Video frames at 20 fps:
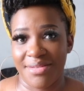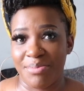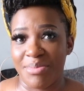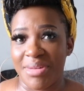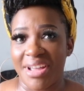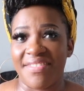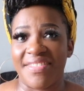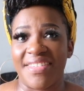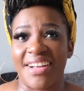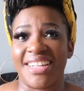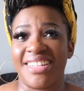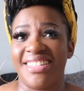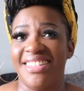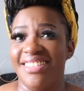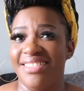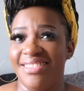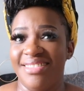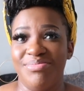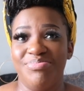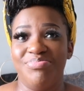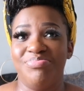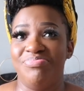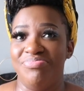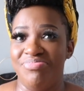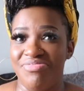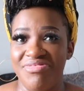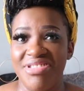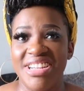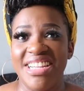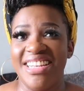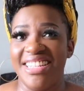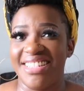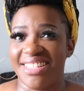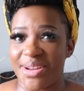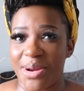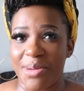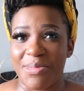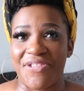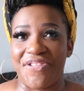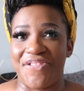I have a really
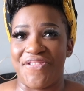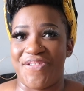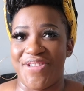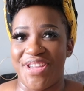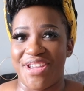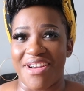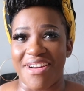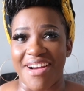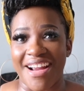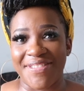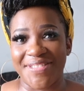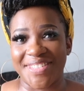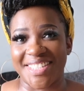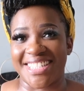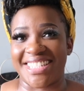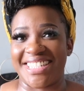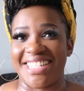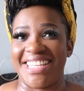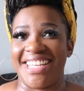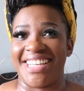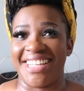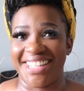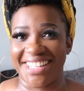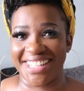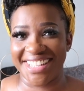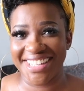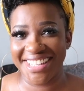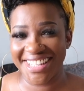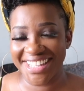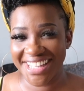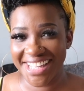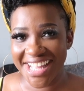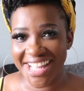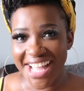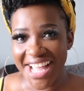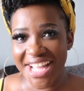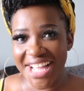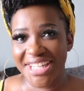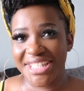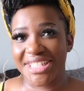terrible fear of snake.
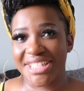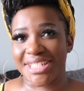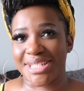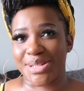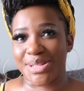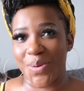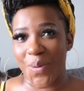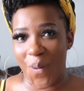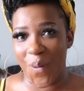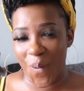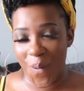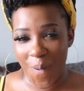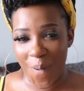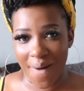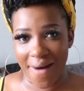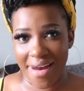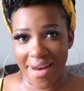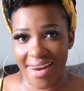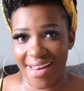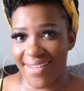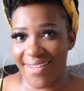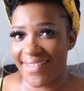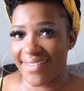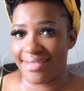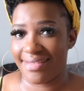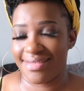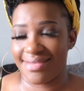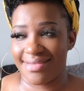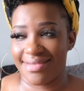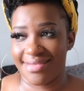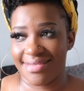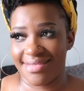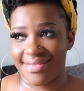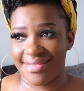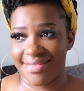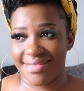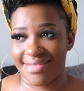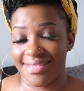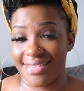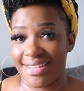So,
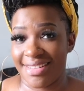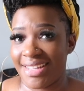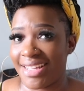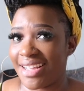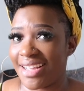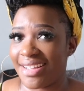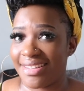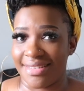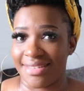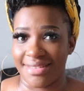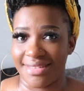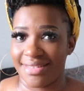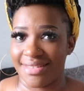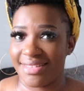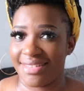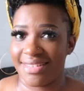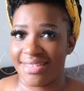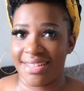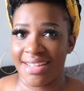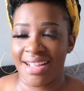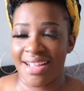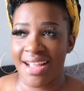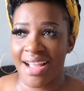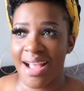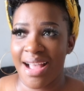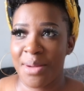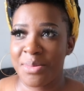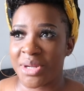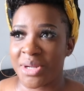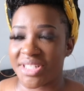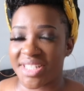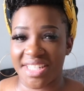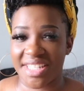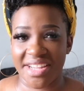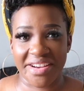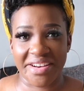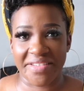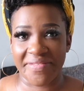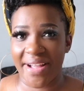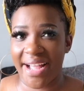yeah. I'm not
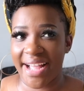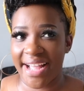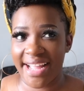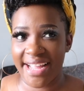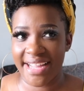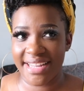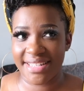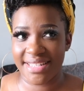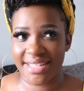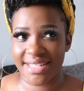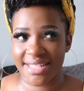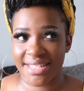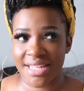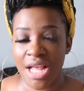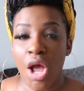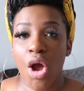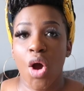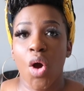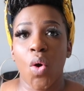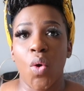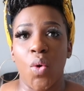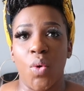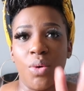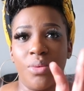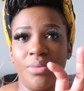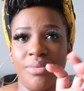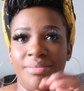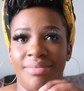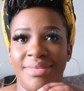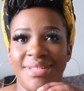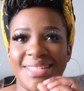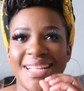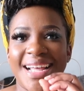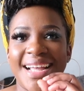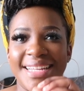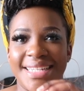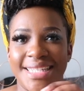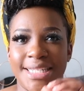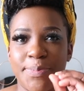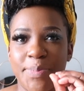scared of heights. Oh,
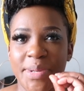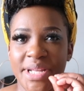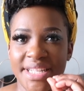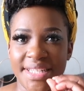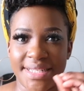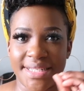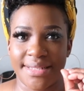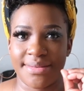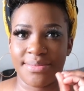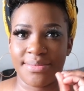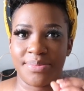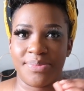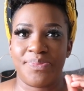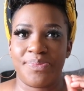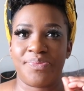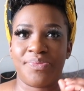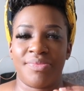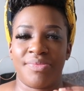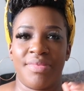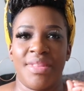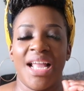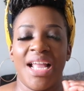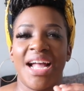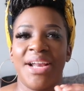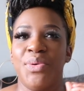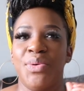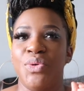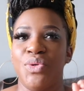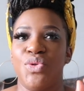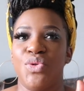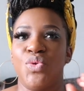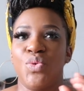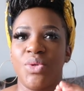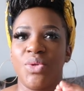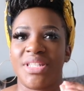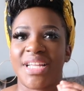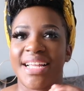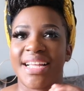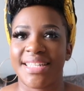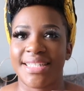tight space. I don't
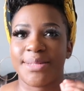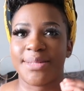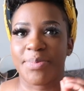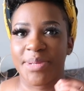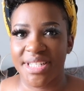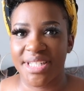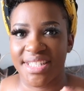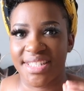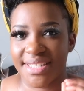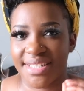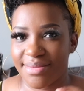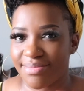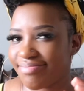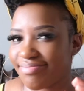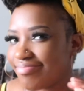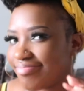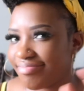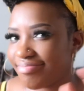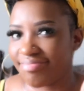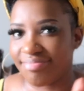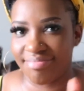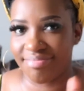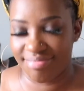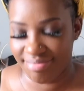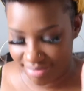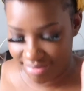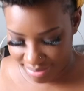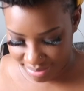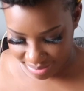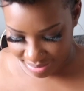do tight space. Mm-mm.